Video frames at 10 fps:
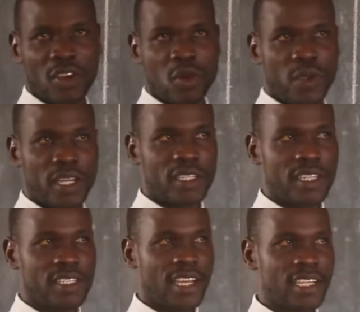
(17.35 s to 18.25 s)
We
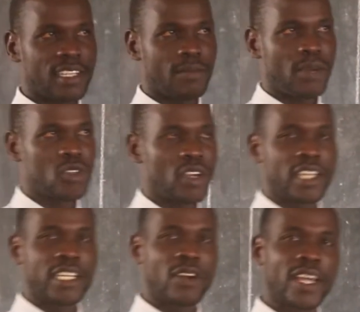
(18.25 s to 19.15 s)
discussed about
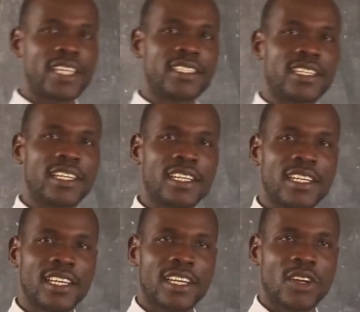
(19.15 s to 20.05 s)
letter writing,
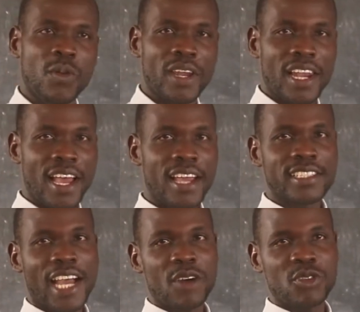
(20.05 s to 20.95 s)
we learned
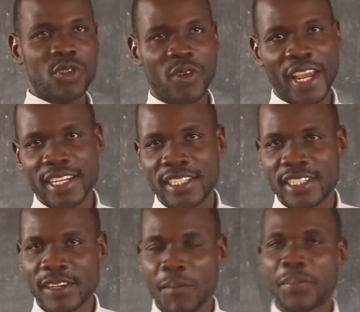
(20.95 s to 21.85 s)
how to
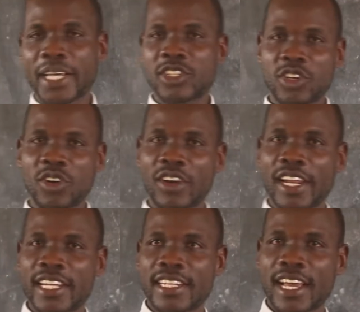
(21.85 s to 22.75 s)
write personal
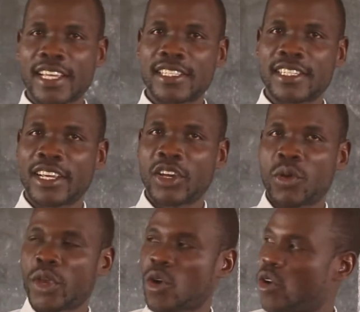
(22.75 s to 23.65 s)
letters,
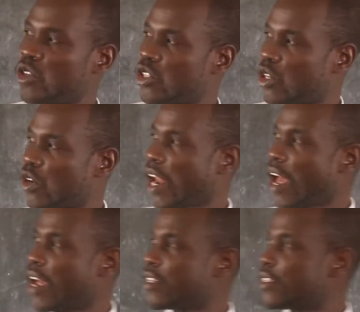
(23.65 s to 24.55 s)
we also
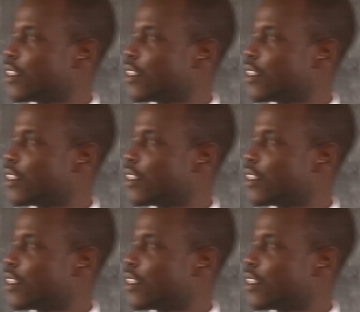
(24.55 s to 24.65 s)
learned